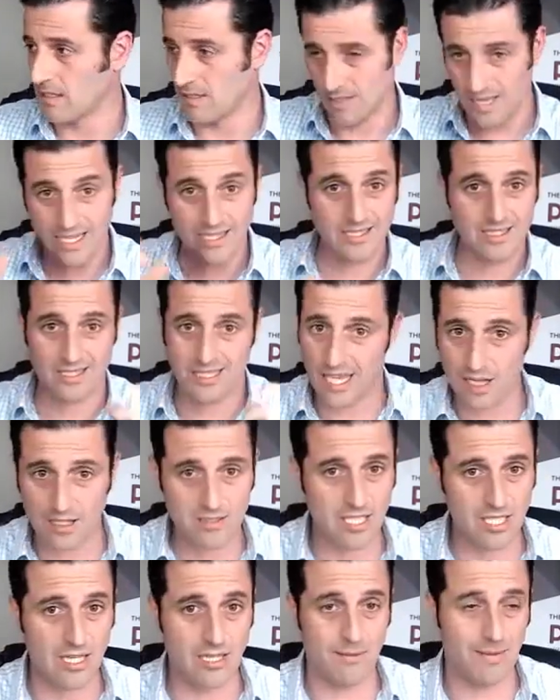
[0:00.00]
then sell
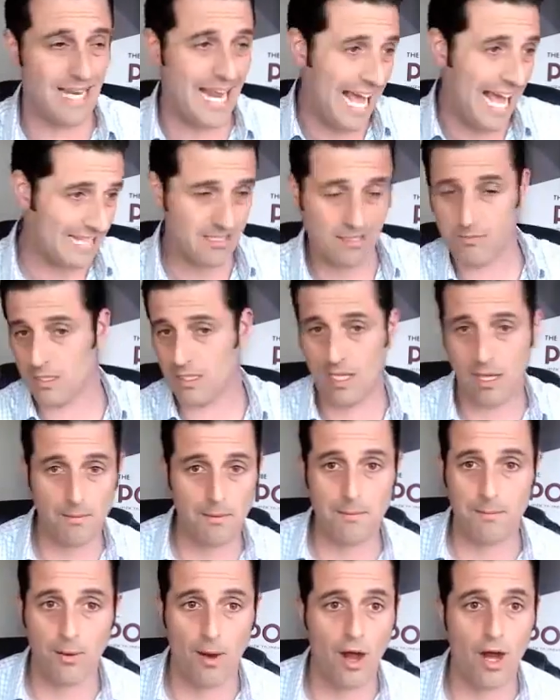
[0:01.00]
to them and ask them to
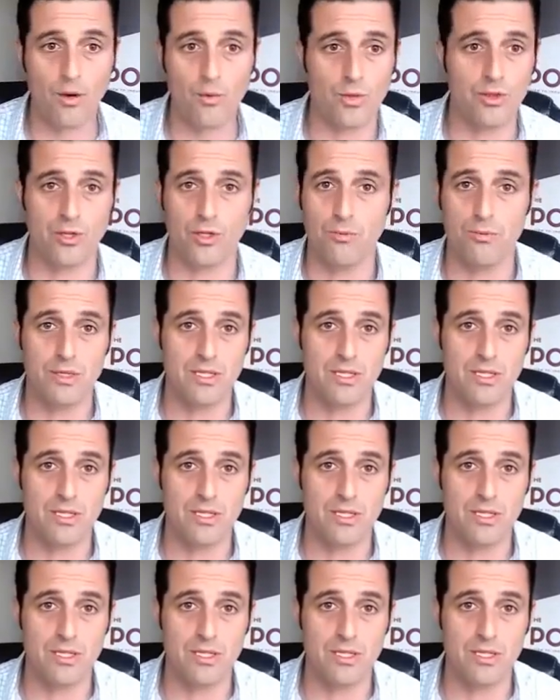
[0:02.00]
come and pawn with you.